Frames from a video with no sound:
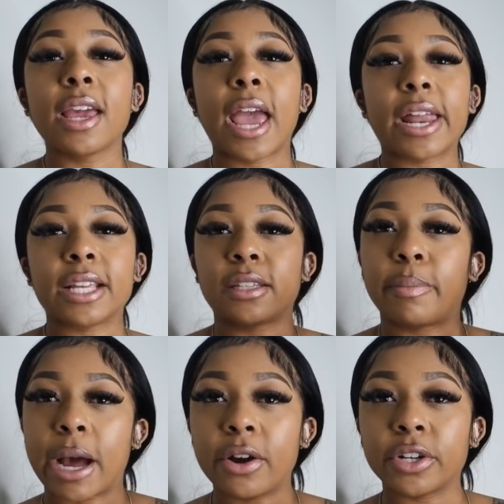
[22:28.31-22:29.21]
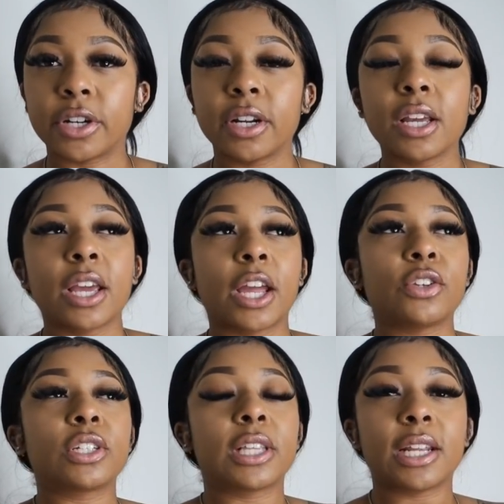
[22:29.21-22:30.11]
and it's a powder, and you
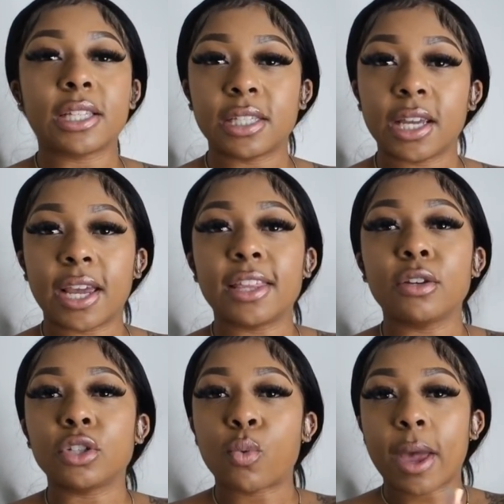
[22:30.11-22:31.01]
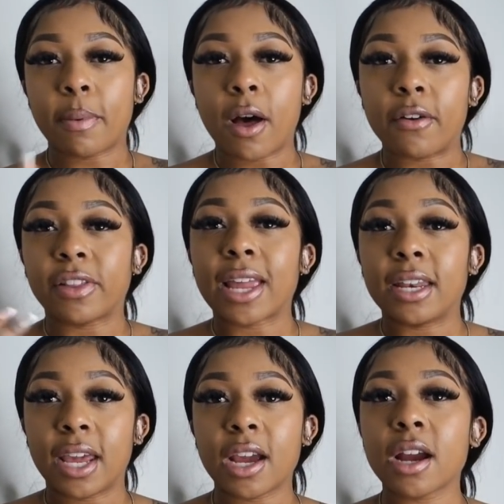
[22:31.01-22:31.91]
just let it sit, and then you just wipe it off like
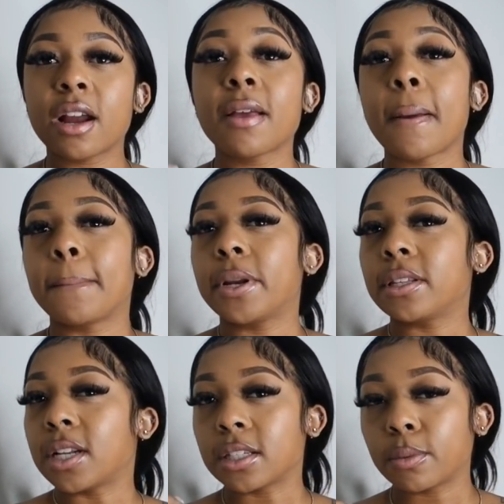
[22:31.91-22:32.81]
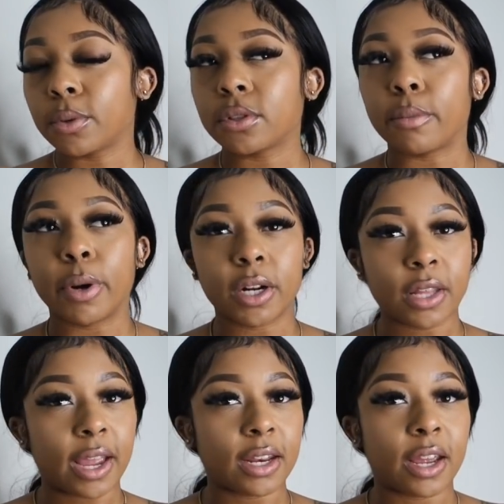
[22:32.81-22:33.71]
Nair, but it's not supposed to burn
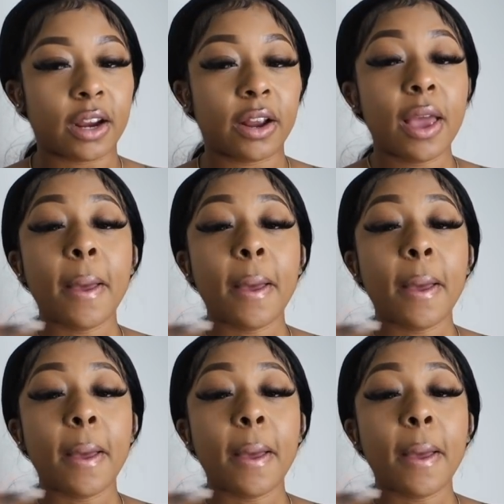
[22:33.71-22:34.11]
like Nair.